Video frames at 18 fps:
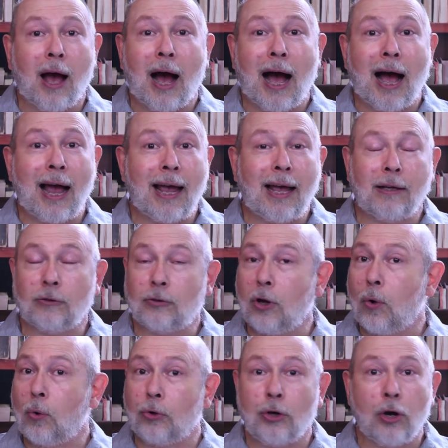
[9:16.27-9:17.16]
I
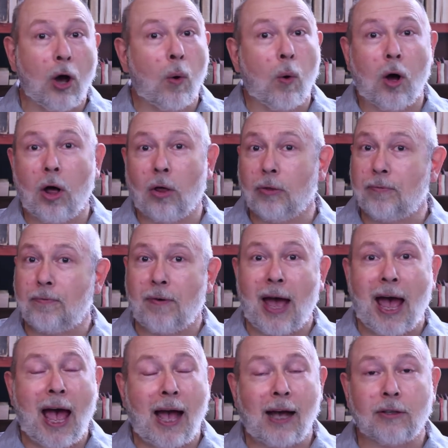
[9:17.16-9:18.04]
don't know all the
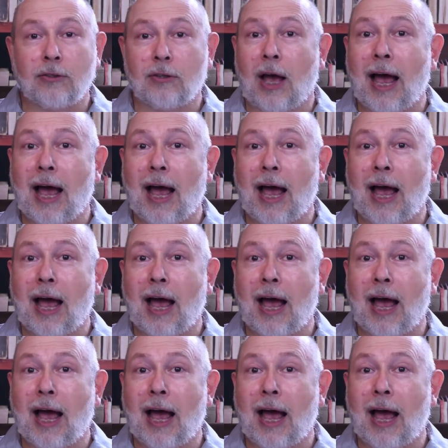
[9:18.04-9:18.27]
facts.